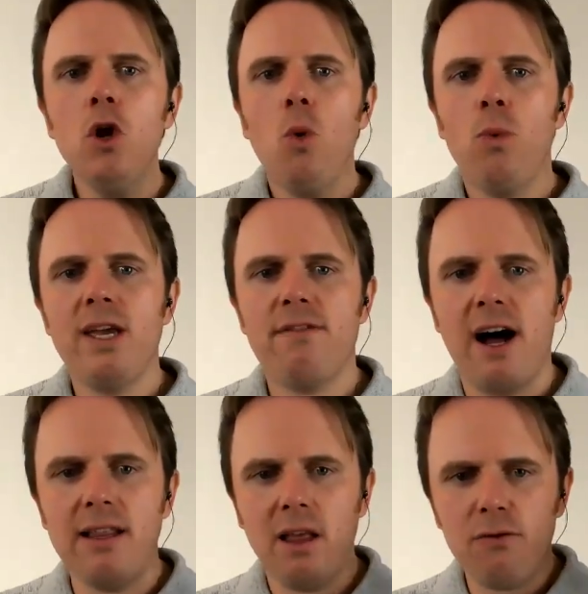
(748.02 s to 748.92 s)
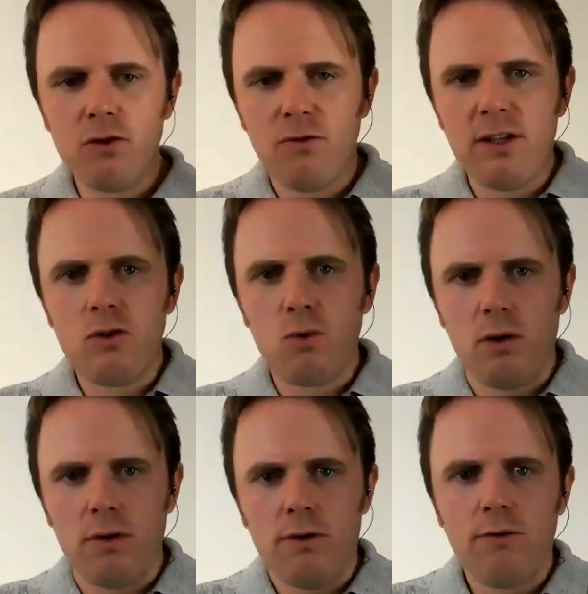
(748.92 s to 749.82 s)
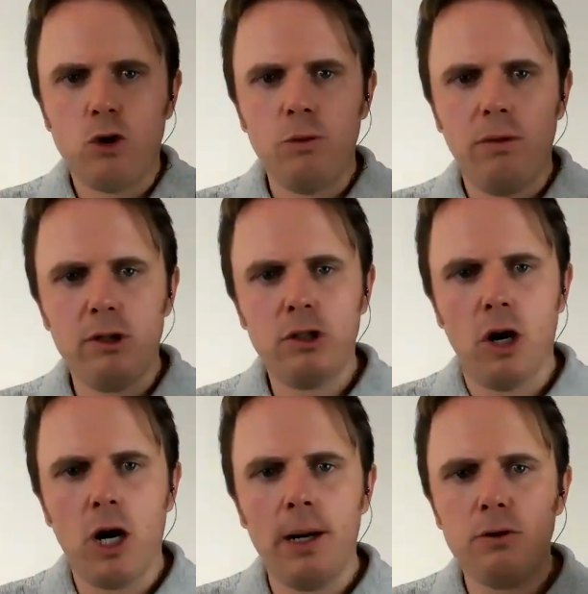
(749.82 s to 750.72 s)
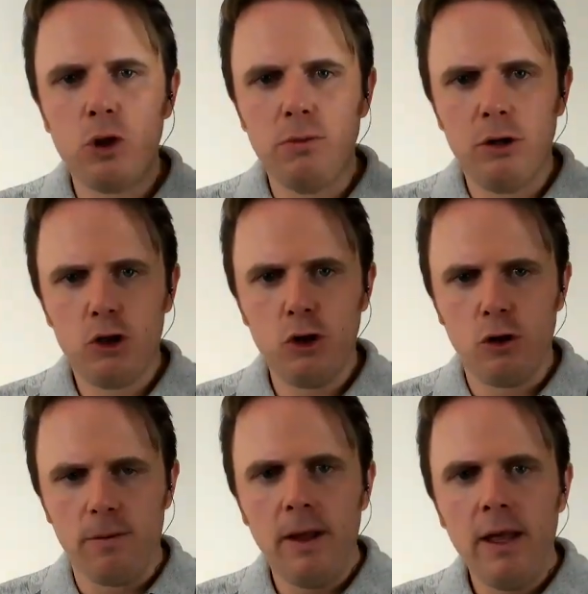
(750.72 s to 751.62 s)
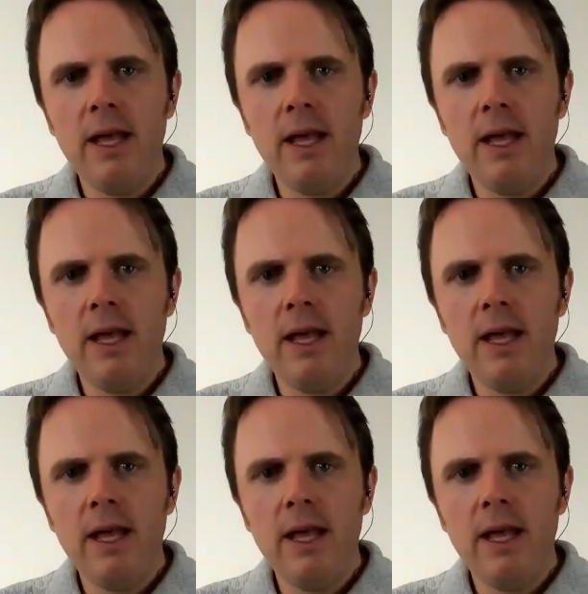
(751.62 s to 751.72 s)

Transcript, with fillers: We have high levels of insulin from too much carbs, too much sugar.